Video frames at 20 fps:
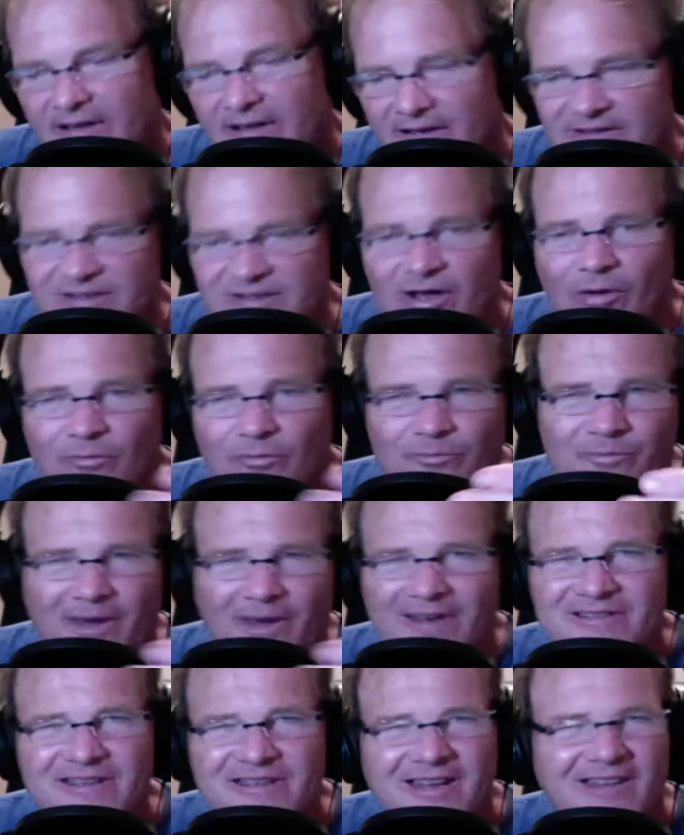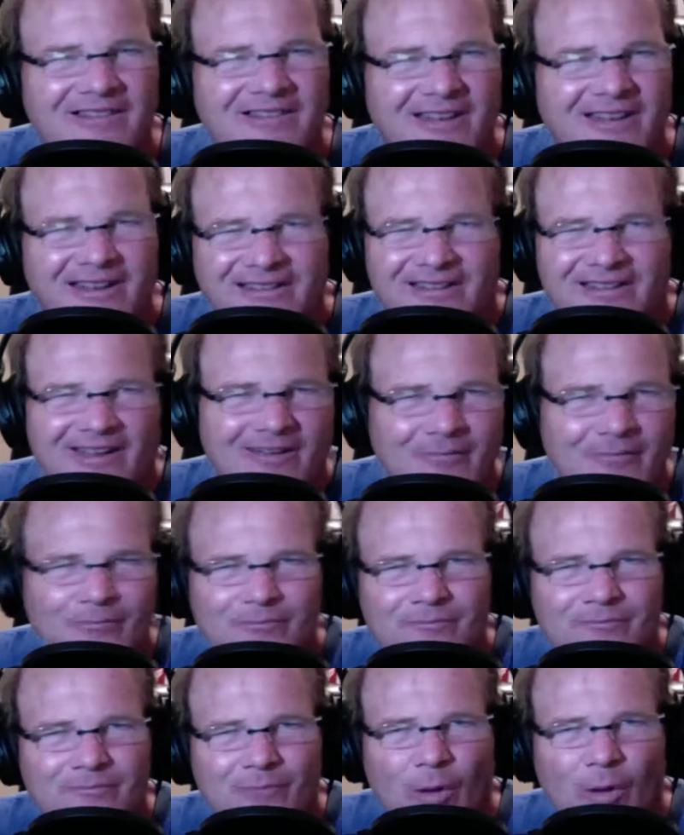So basically, the
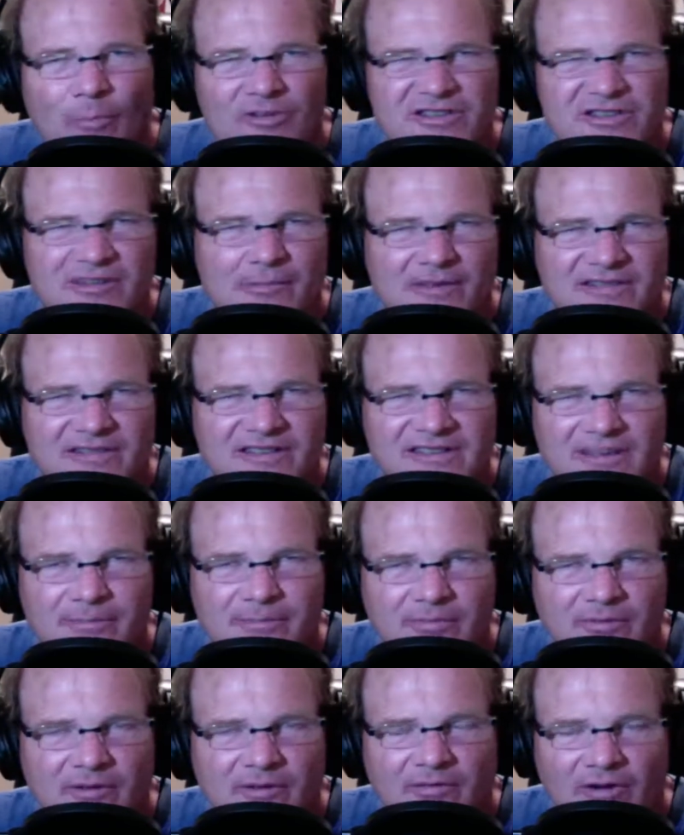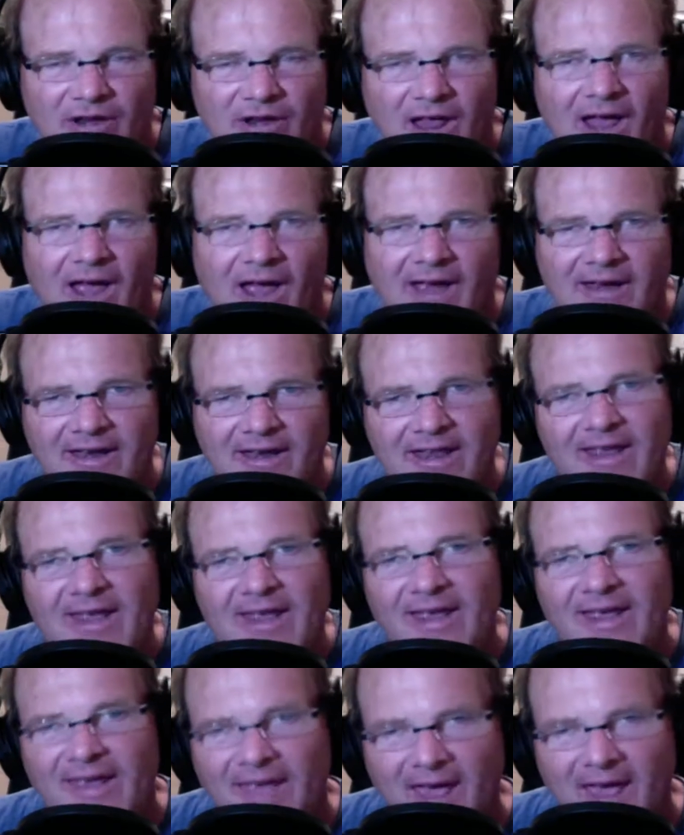almost the Mississippi River line
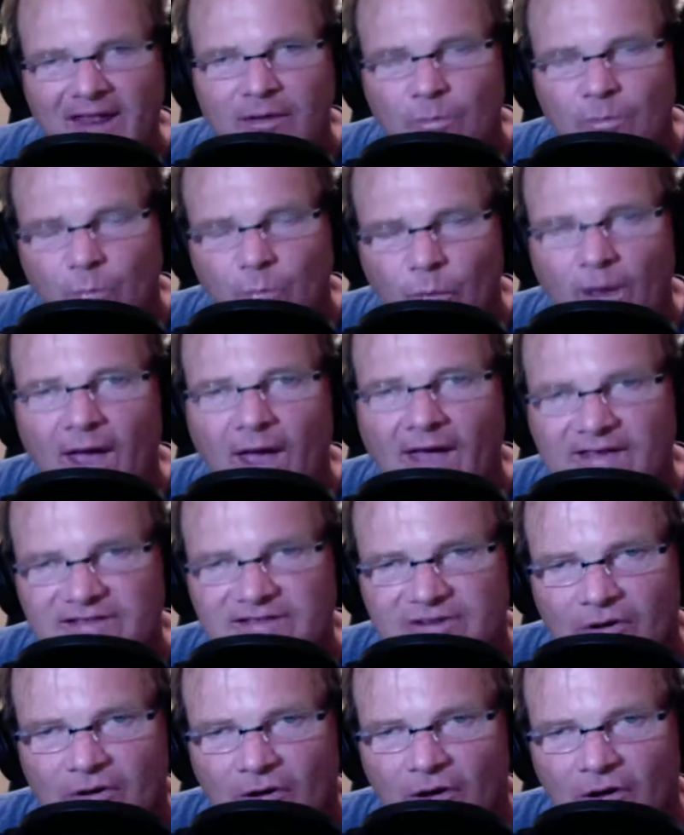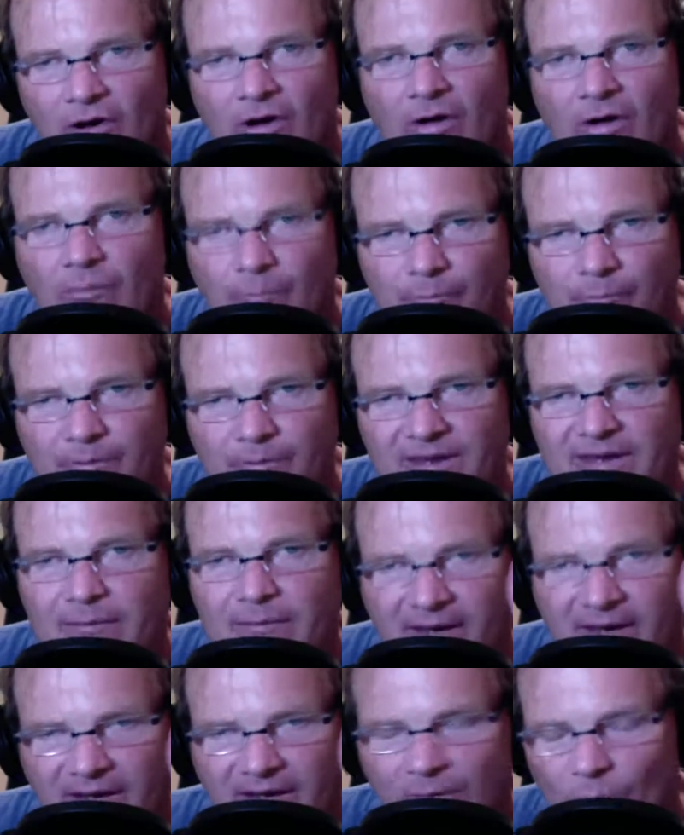headed west are all
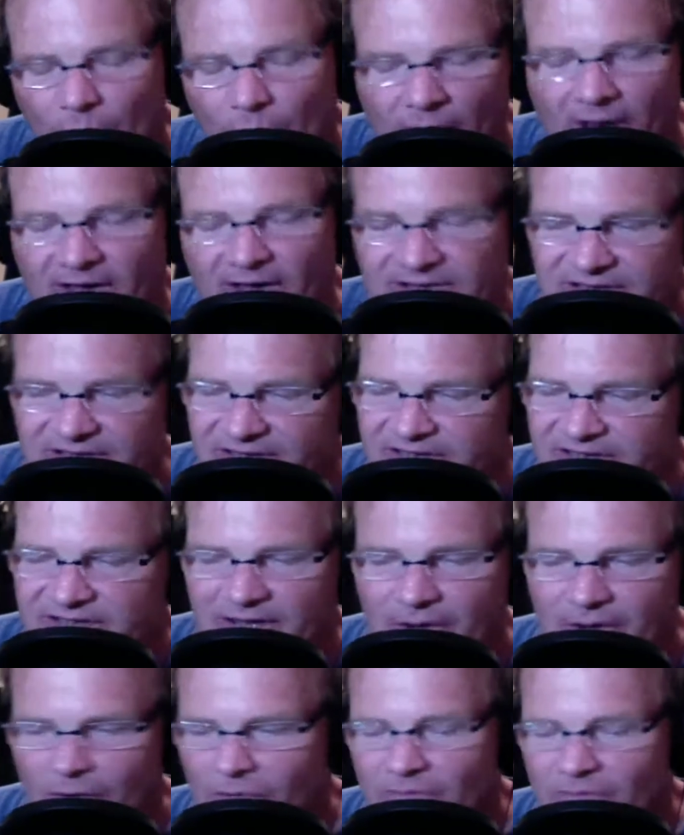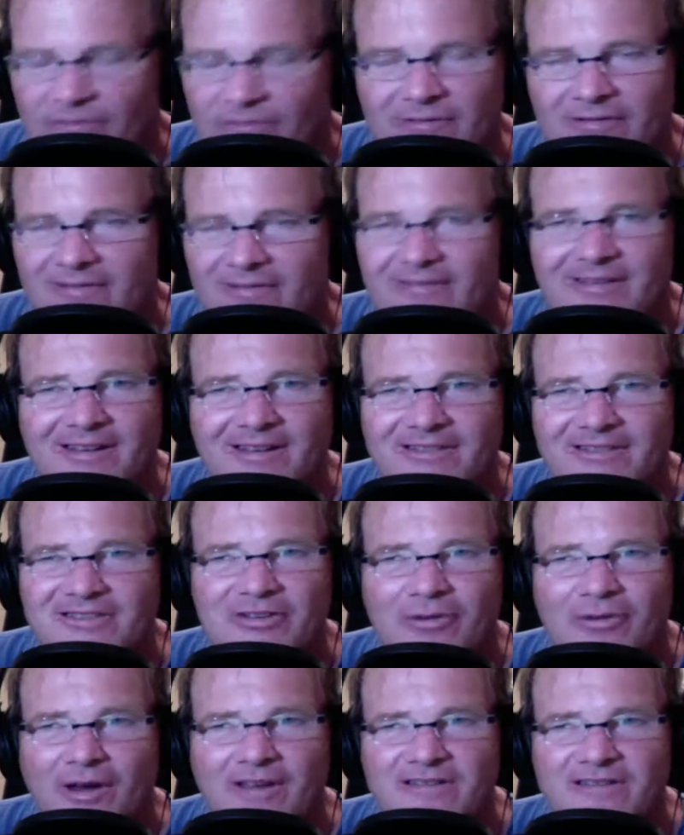beaming west. So it's
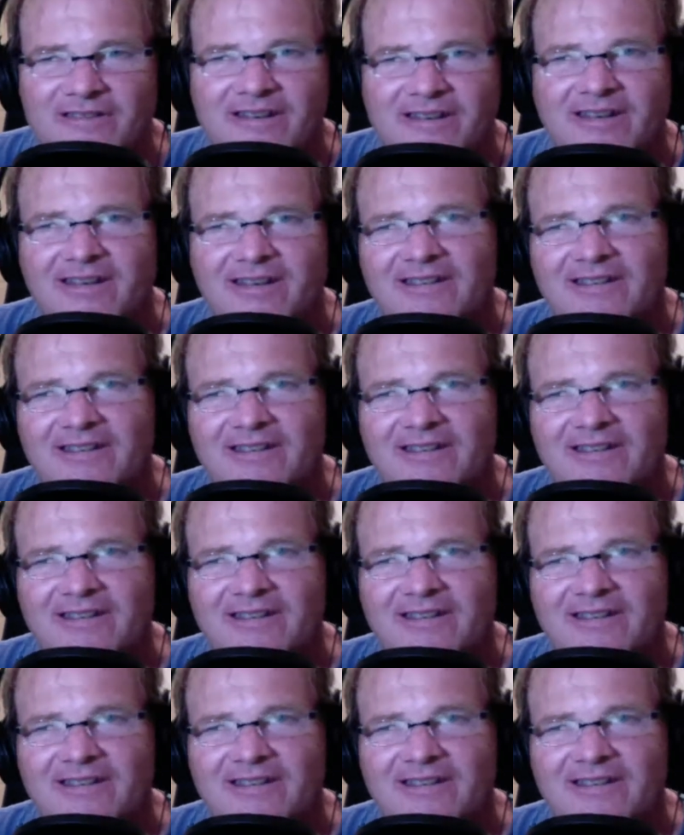crazy.